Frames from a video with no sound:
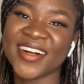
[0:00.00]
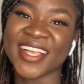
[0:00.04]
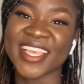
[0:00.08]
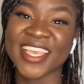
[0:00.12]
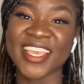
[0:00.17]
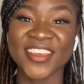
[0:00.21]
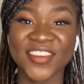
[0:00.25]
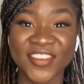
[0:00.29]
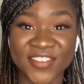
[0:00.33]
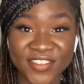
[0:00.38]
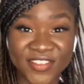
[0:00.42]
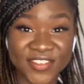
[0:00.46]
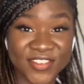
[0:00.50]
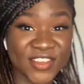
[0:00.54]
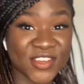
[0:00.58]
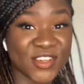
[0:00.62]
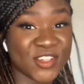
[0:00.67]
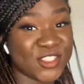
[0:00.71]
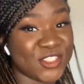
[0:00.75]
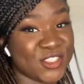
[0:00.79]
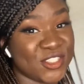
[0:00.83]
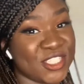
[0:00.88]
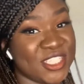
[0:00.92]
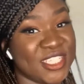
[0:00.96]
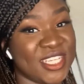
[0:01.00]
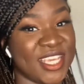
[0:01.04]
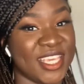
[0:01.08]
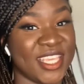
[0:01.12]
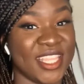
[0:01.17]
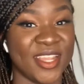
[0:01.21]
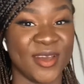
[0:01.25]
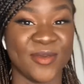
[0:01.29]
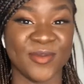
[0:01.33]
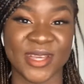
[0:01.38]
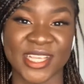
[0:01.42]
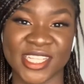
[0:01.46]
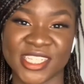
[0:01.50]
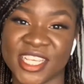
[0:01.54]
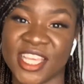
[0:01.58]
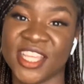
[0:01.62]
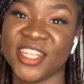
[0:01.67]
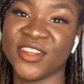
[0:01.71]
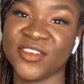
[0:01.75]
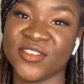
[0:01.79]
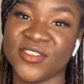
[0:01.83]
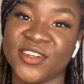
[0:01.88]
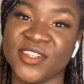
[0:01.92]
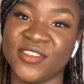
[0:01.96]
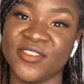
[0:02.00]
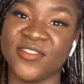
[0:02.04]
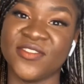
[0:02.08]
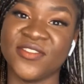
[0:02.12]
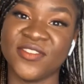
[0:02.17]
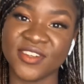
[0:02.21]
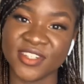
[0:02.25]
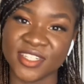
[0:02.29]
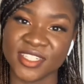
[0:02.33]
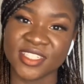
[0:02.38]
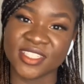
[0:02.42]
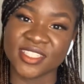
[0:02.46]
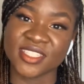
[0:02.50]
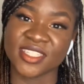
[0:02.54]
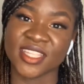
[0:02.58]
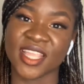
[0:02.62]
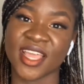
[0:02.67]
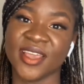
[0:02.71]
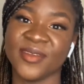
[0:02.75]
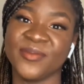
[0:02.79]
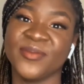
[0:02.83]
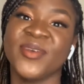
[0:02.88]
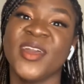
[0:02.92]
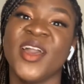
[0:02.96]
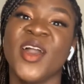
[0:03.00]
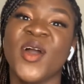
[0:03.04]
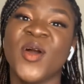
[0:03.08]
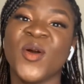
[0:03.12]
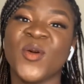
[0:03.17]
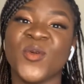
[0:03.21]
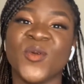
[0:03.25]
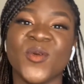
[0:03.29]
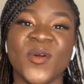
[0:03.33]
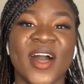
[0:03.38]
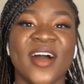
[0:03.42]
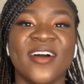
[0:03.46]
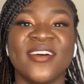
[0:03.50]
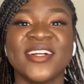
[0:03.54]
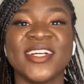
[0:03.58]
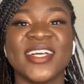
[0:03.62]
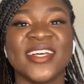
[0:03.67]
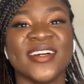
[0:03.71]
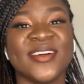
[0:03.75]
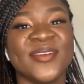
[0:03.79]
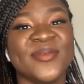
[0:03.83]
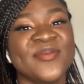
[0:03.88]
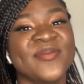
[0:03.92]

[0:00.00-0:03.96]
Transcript: If you're just checking out my channel for the first time, welcome.